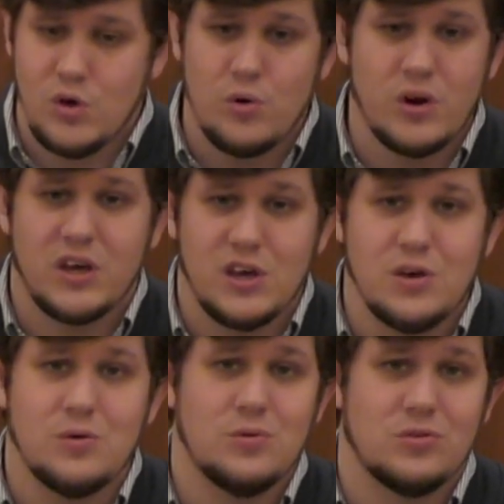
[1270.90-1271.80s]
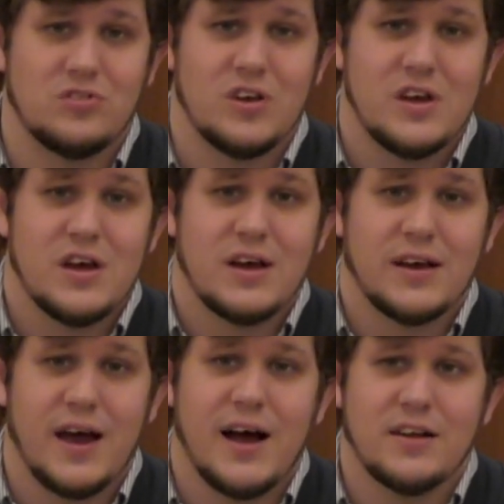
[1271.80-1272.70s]
accuse
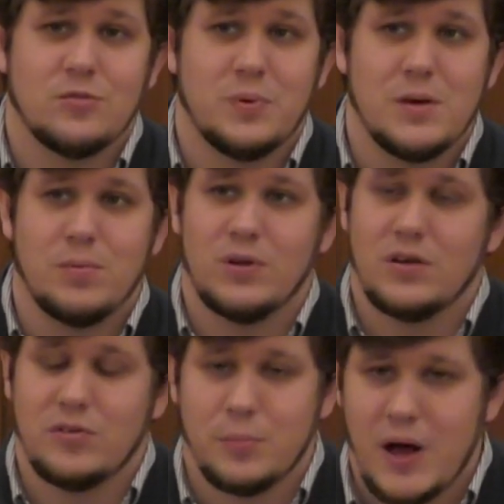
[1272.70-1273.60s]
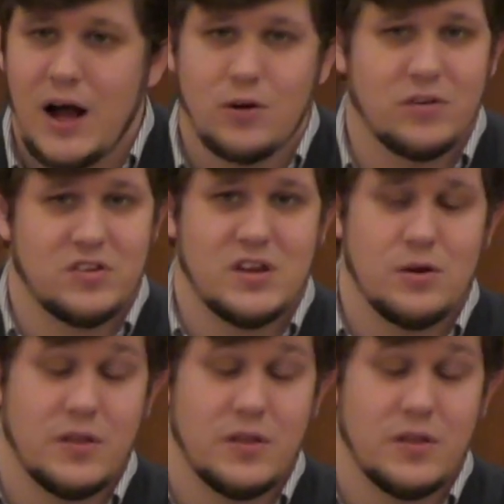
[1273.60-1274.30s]
God's people of hypocrisy,